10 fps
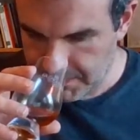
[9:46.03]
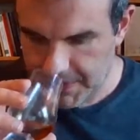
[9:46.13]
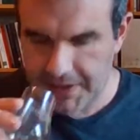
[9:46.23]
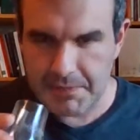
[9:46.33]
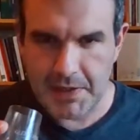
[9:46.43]

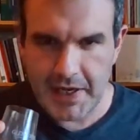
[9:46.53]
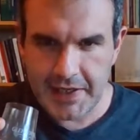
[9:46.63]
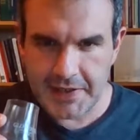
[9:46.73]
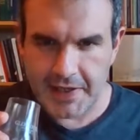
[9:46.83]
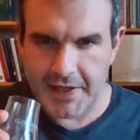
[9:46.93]
then
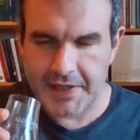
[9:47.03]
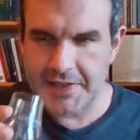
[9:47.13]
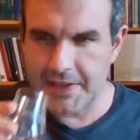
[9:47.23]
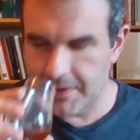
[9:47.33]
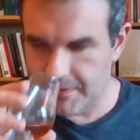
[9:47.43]
behind that,
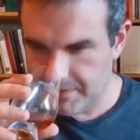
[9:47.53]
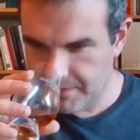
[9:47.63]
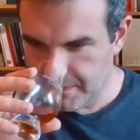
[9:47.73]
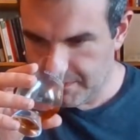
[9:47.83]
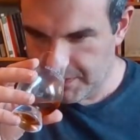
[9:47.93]
it's not,
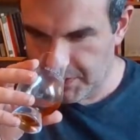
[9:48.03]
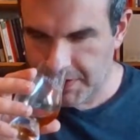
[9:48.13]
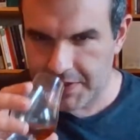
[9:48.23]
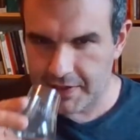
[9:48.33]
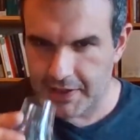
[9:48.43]
you're
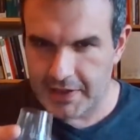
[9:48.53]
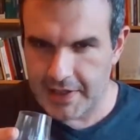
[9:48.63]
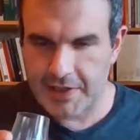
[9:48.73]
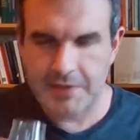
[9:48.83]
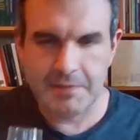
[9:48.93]
not exactly
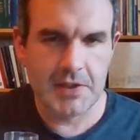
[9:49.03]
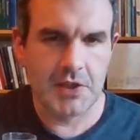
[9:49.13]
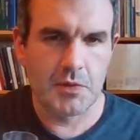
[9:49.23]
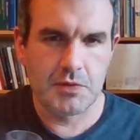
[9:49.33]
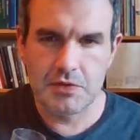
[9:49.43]
getting, you
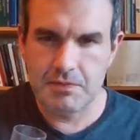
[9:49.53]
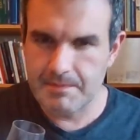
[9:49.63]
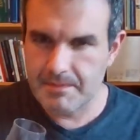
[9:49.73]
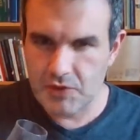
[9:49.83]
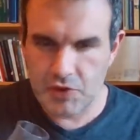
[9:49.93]
know,
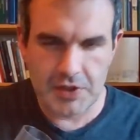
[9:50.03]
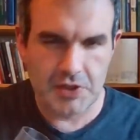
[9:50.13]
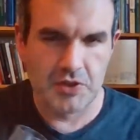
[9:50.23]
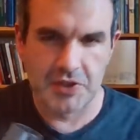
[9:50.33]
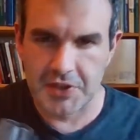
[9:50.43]

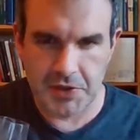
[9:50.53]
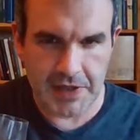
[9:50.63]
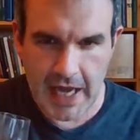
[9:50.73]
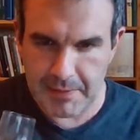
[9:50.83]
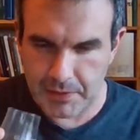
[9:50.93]
traditional
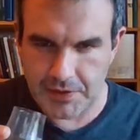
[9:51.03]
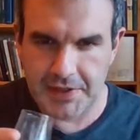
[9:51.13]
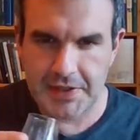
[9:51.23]
dessert apples.